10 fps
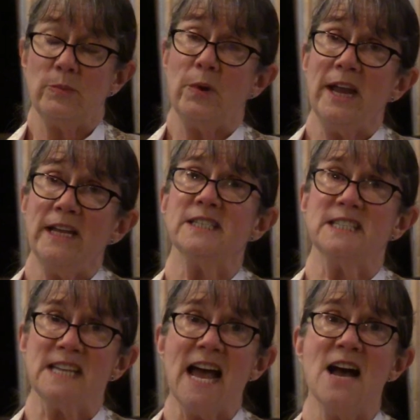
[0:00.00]

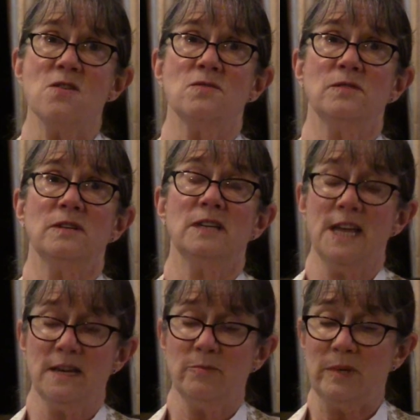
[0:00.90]
Breakdown
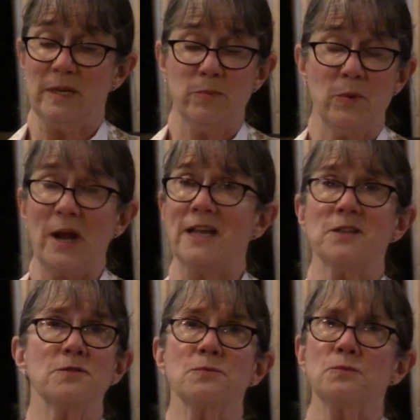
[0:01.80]
can be
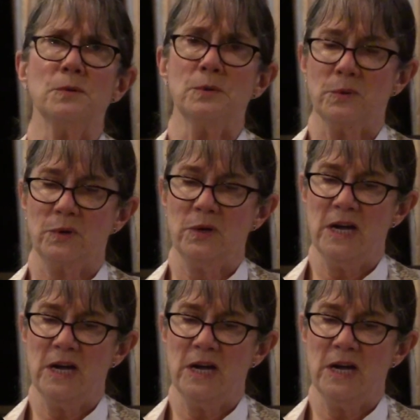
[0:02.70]
breakthrough